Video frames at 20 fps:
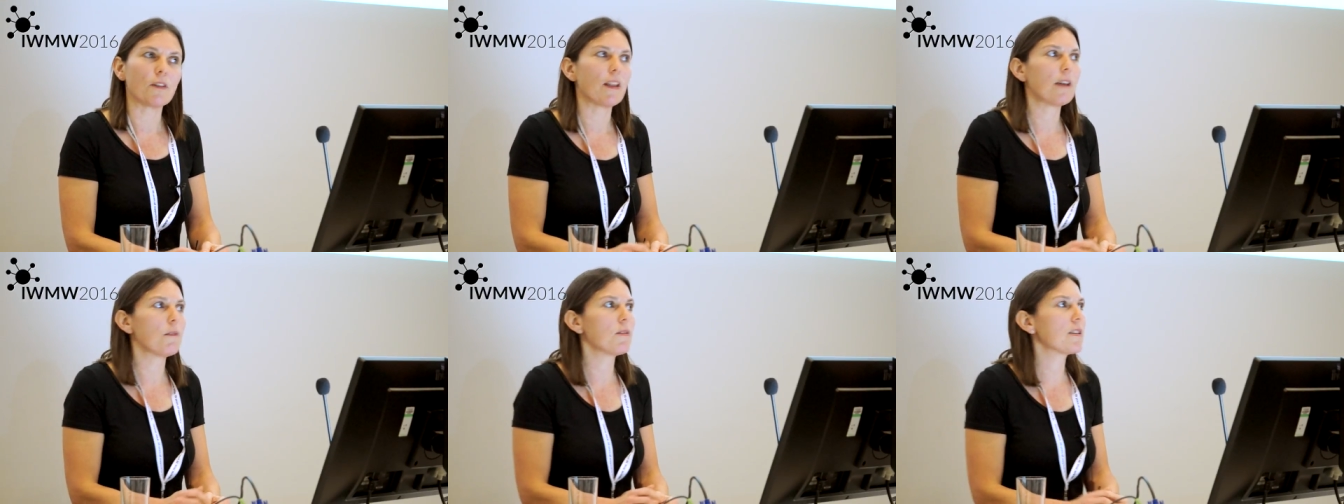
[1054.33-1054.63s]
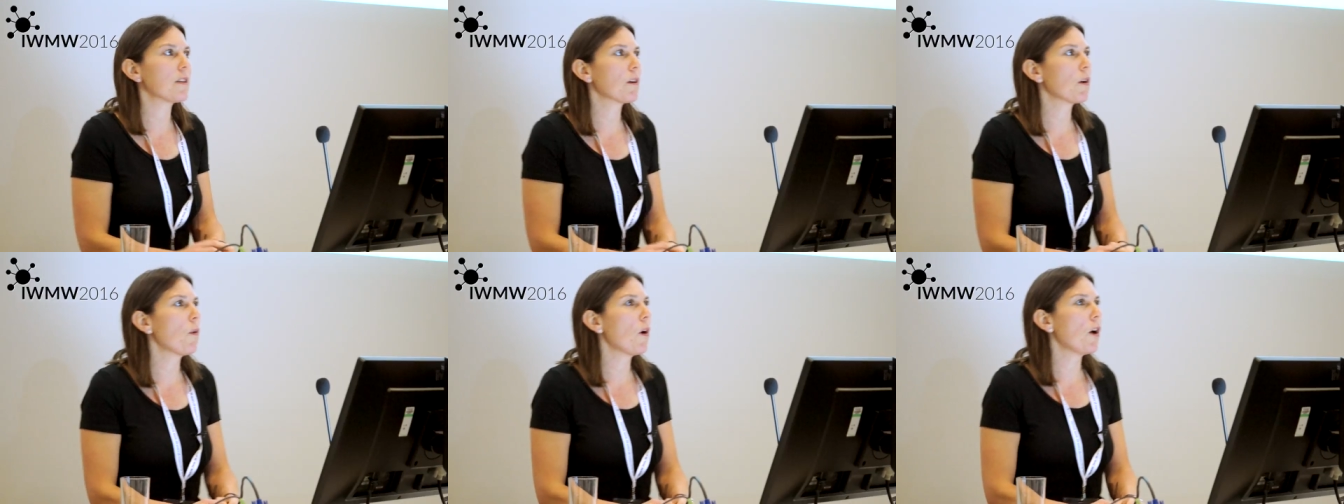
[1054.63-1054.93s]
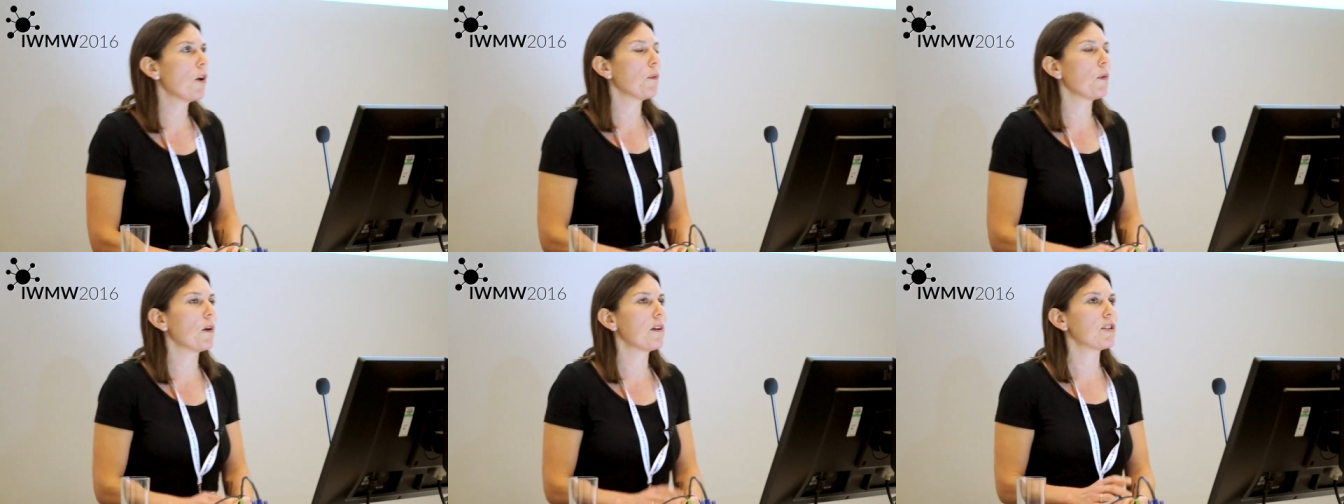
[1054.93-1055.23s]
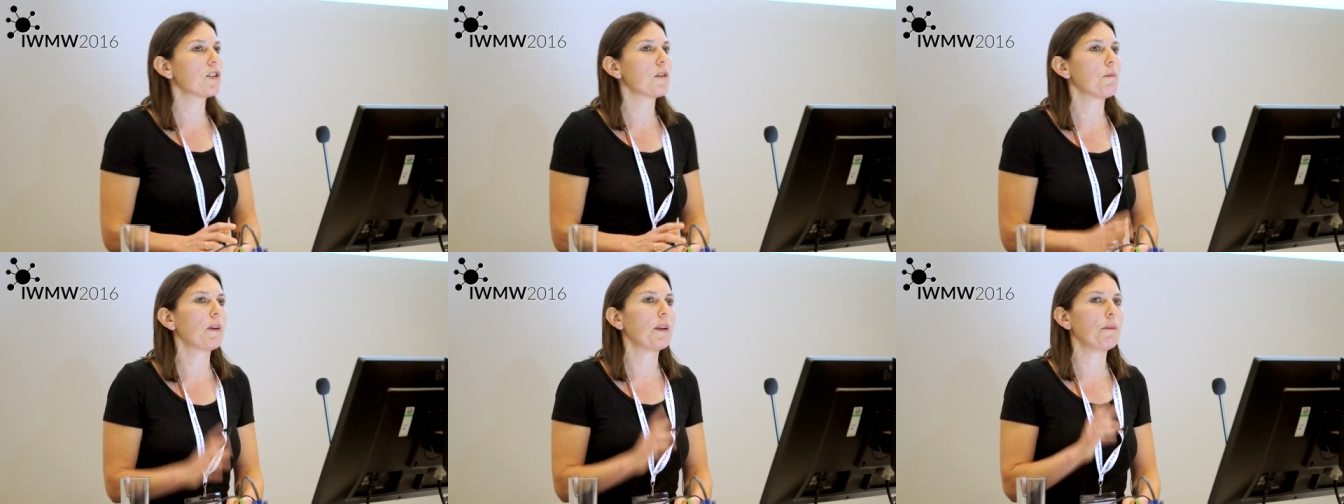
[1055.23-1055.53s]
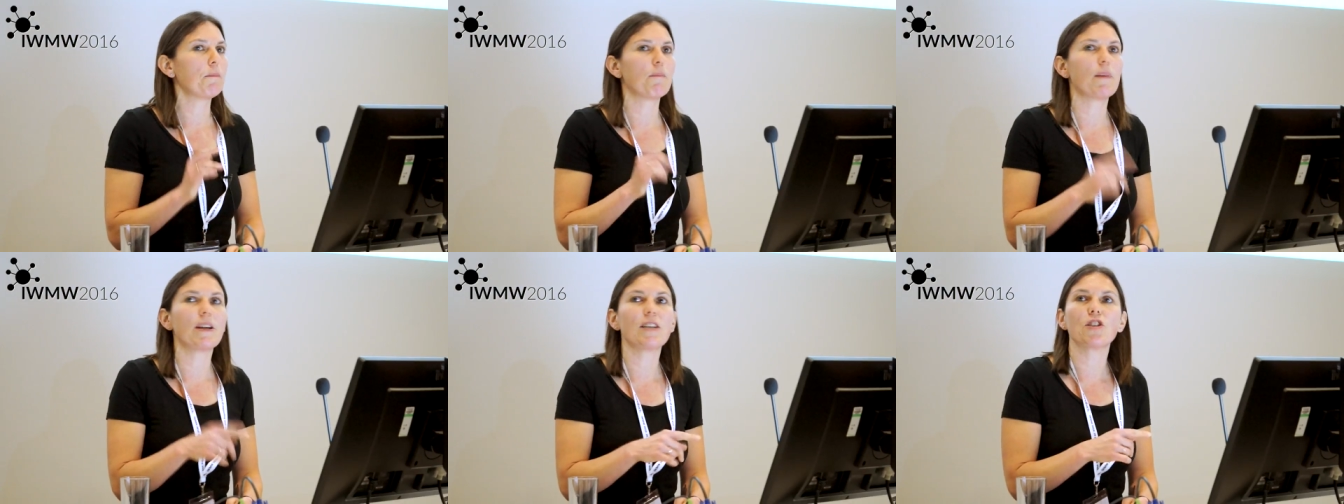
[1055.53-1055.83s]
And there was a quote which somebody
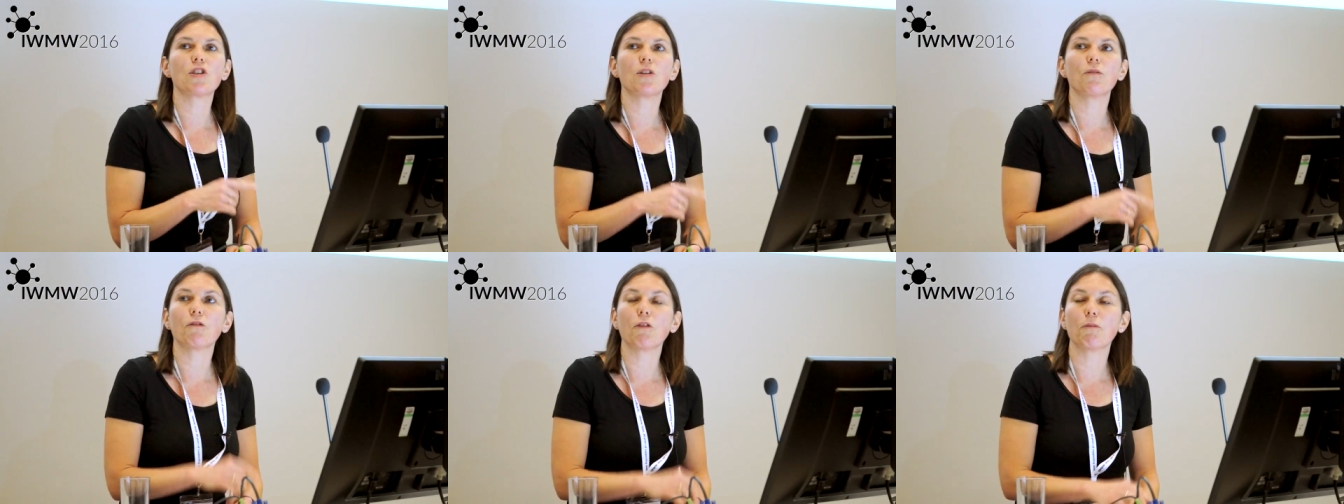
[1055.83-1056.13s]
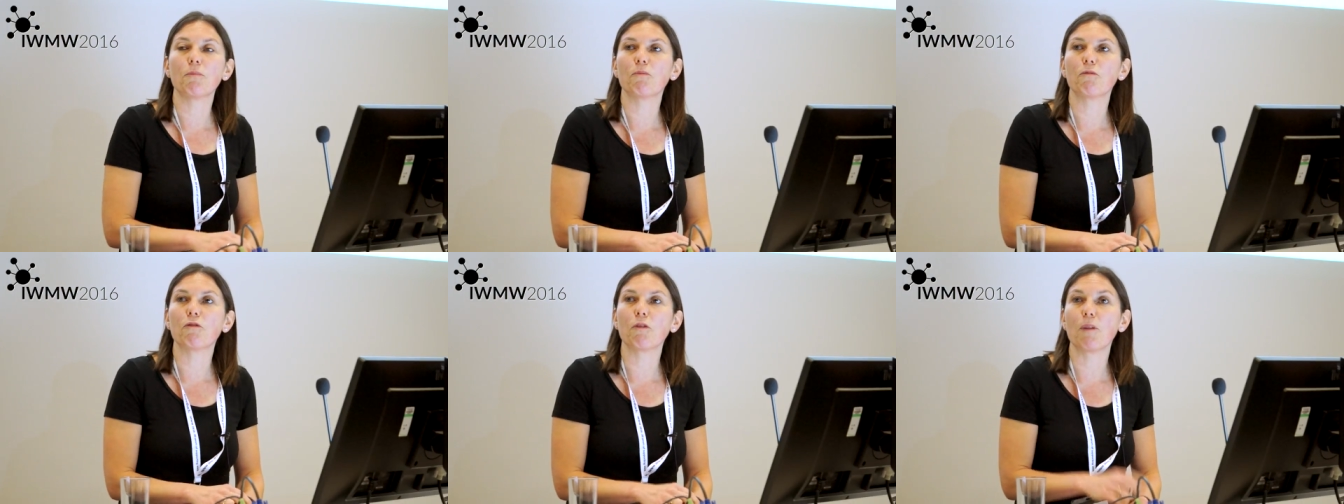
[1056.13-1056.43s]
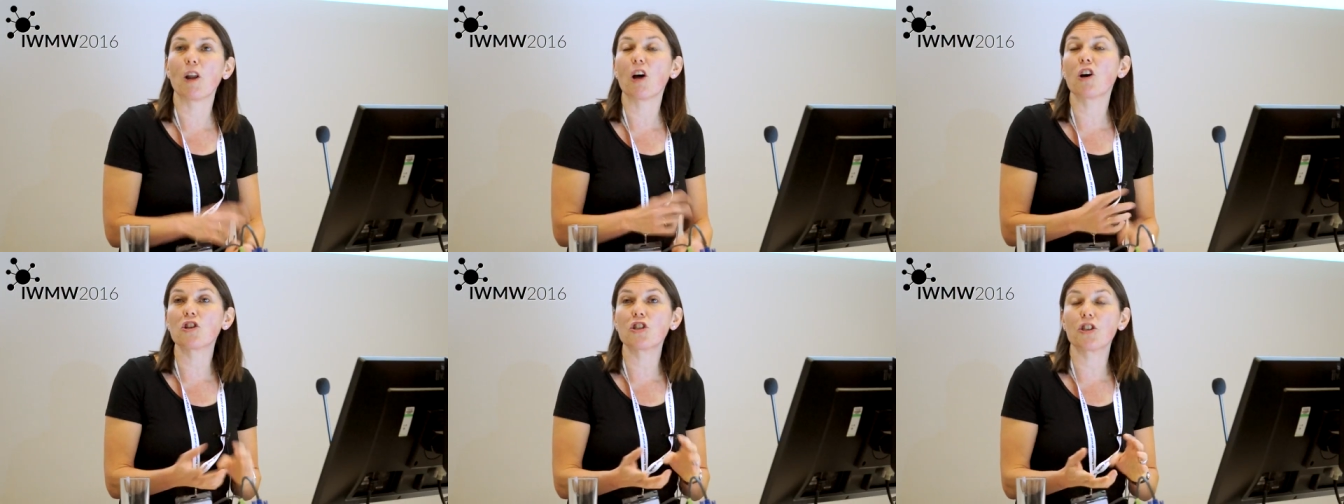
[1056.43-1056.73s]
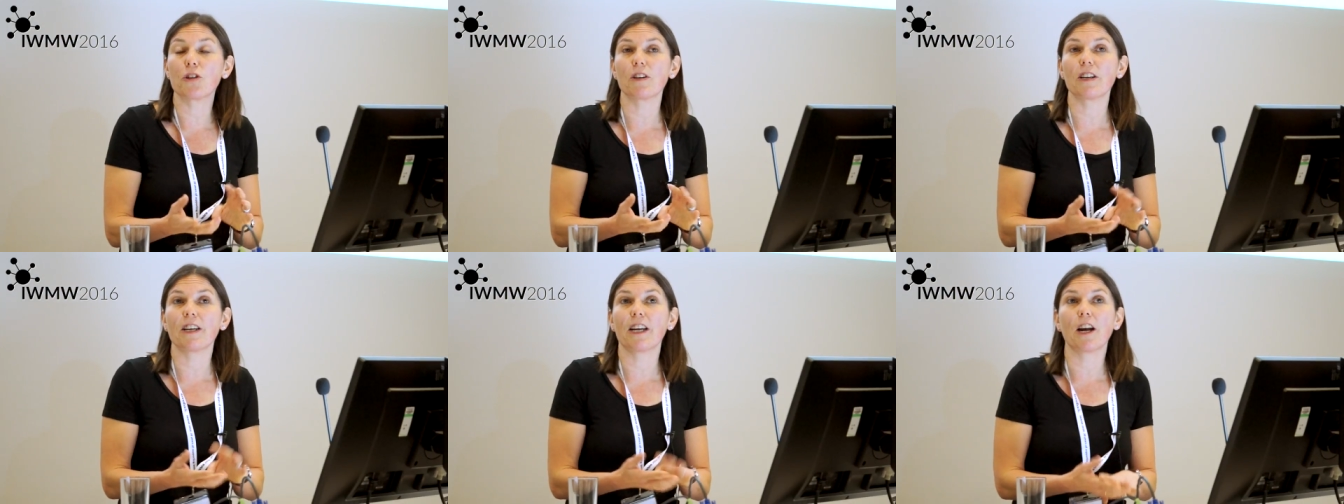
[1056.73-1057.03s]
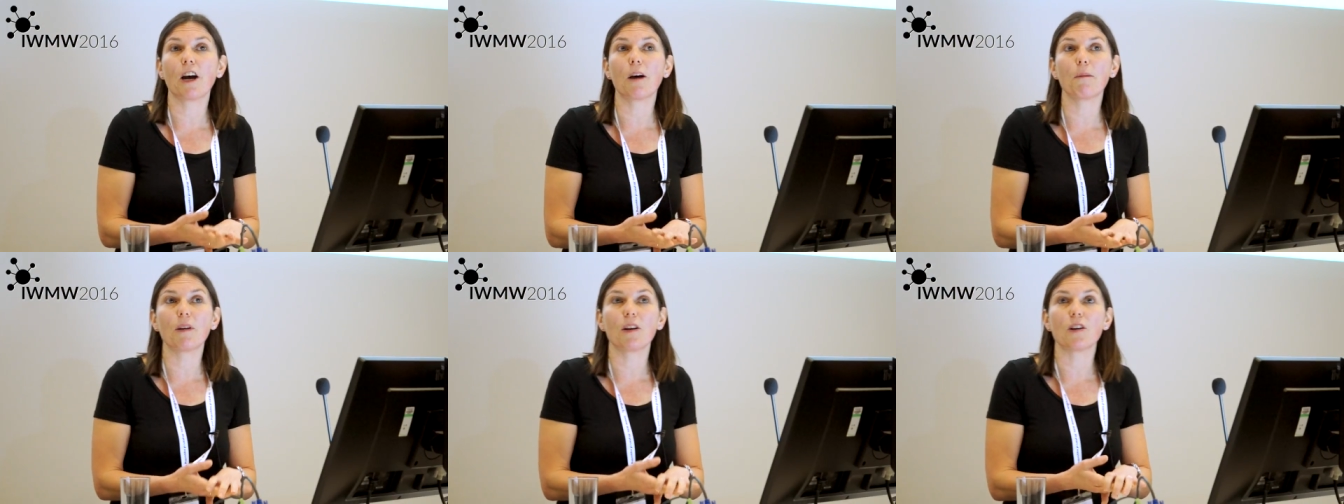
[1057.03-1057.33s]
mentioned from, from last year. I didn't
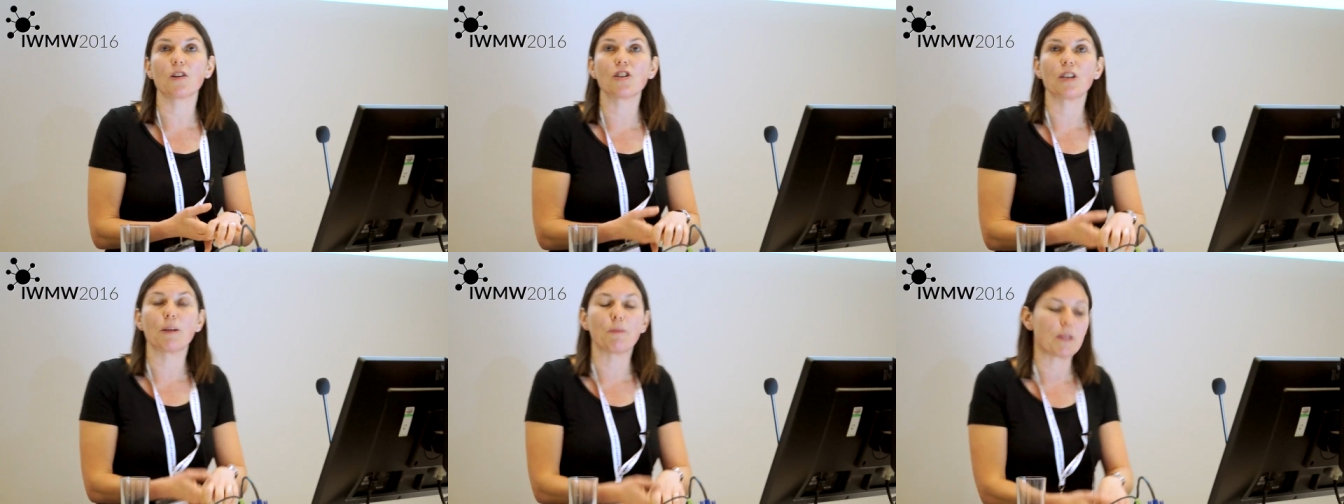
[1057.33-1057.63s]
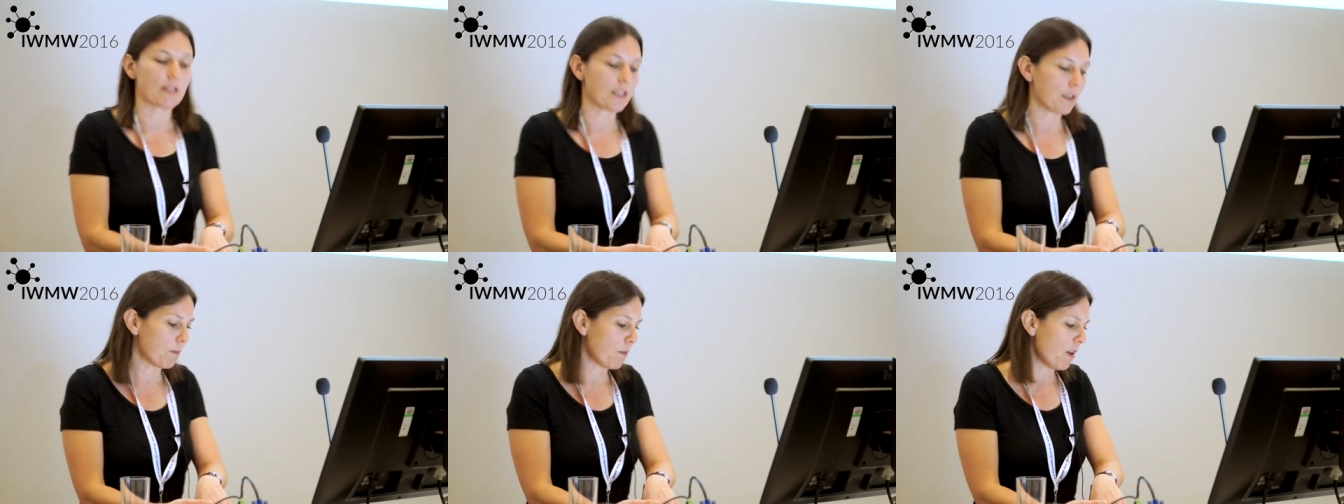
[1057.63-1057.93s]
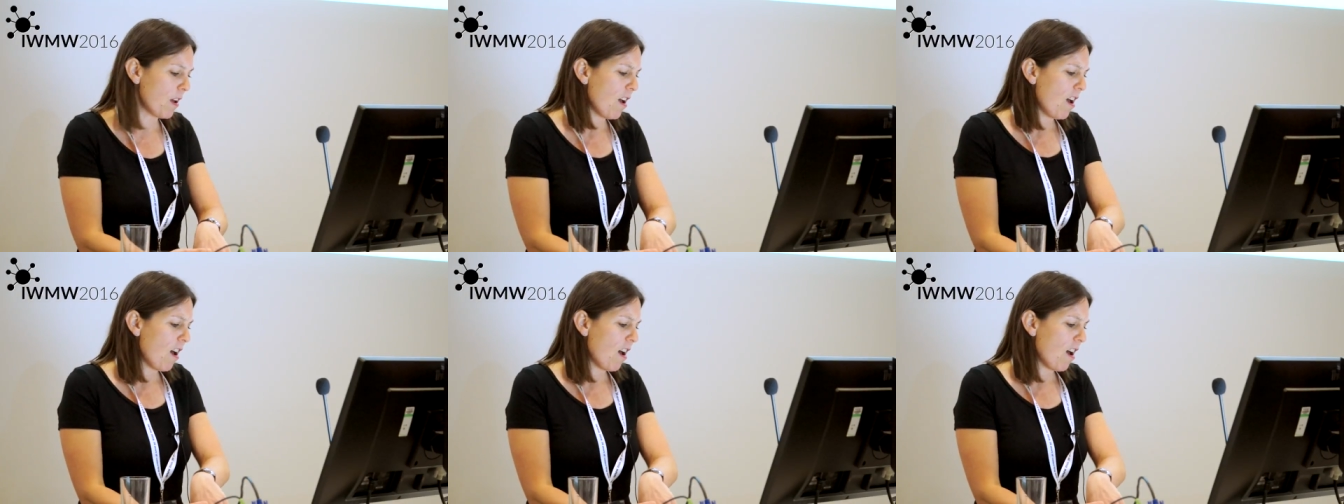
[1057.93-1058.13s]
come last year, but some,